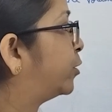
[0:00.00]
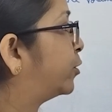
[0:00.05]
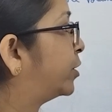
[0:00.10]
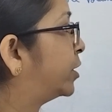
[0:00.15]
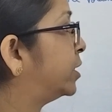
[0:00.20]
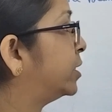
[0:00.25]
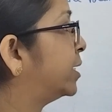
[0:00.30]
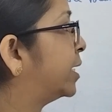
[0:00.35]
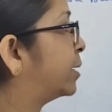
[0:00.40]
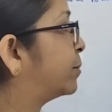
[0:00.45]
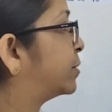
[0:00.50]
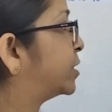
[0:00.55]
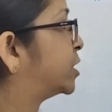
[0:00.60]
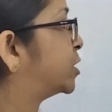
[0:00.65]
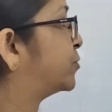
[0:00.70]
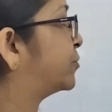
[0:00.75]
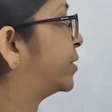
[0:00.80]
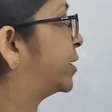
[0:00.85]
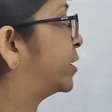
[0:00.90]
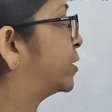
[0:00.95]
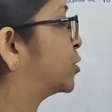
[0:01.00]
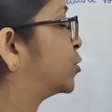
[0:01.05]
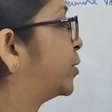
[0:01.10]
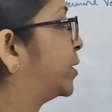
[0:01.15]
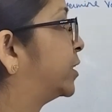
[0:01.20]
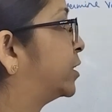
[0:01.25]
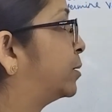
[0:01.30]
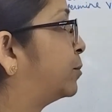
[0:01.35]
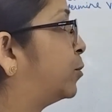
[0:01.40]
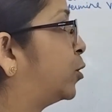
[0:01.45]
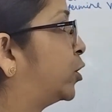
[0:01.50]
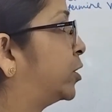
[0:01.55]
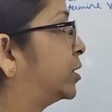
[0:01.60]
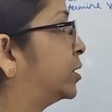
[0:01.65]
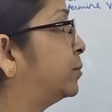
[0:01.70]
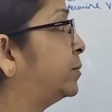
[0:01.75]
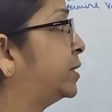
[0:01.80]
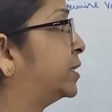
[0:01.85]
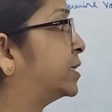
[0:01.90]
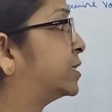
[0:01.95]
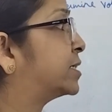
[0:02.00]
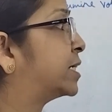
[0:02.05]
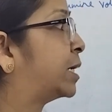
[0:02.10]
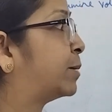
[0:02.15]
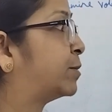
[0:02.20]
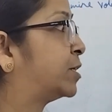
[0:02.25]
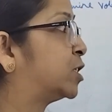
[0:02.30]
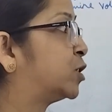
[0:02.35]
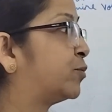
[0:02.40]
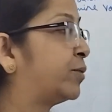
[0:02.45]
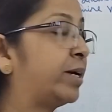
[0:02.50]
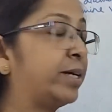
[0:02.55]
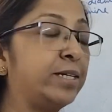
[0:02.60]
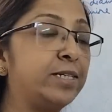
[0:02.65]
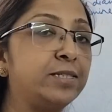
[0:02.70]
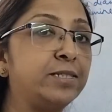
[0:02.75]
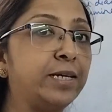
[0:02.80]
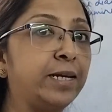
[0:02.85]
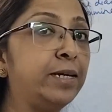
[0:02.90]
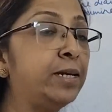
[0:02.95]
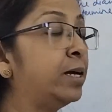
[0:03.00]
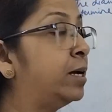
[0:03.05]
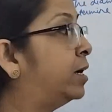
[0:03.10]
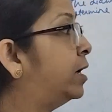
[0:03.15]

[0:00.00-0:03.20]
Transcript: on a hemisphere. So at the bottom it is hemisphere is there.